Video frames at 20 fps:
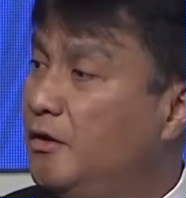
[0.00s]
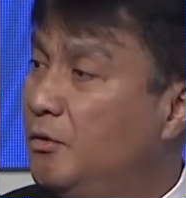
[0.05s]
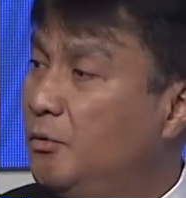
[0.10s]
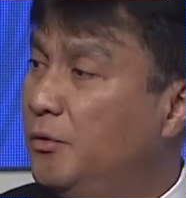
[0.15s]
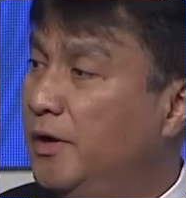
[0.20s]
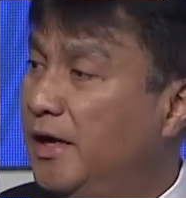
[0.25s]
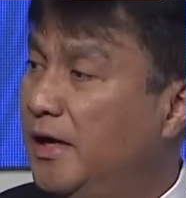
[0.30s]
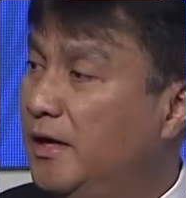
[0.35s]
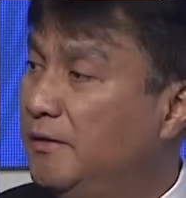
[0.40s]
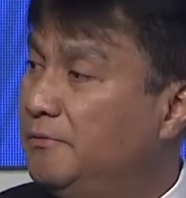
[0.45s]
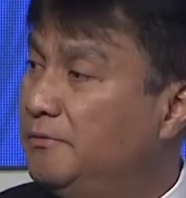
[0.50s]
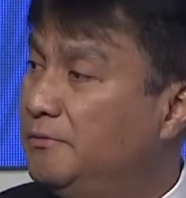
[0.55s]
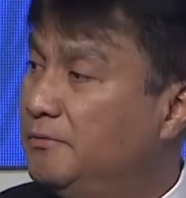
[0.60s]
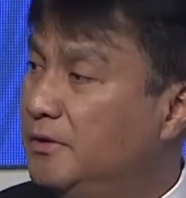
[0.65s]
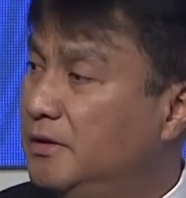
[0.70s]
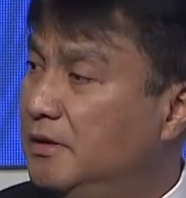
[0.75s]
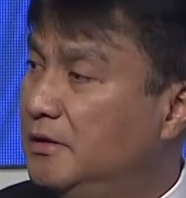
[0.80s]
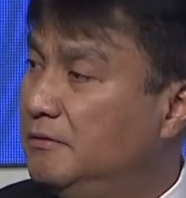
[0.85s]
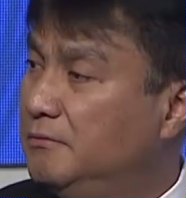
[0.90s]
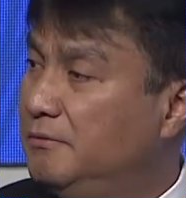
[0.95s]
We have
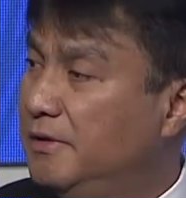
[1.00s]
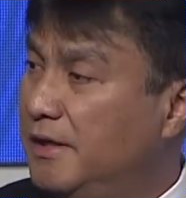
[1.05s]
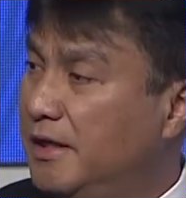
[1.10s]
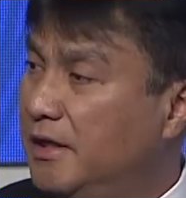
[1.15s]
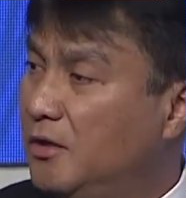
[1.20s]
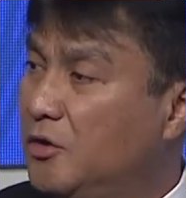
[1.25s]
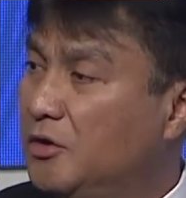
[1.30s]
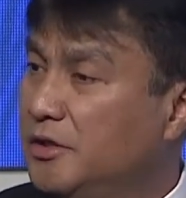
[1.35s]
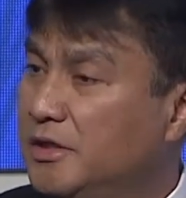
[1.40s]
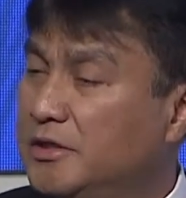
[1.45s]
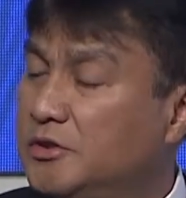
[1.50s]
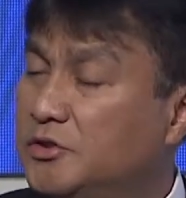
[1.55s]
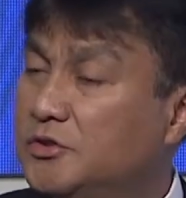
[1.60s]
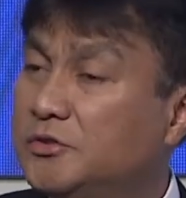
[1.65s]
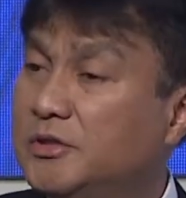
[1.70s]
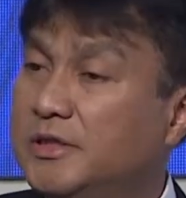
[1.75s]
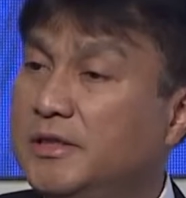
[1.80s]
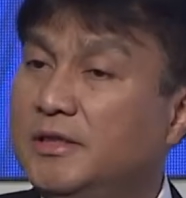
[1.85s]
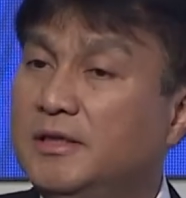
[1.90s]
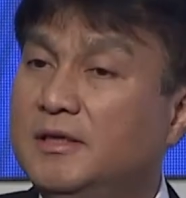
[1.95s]
a very long
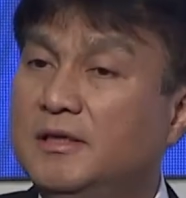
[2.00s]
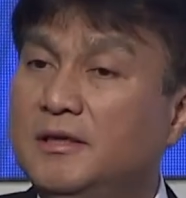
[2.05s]
history.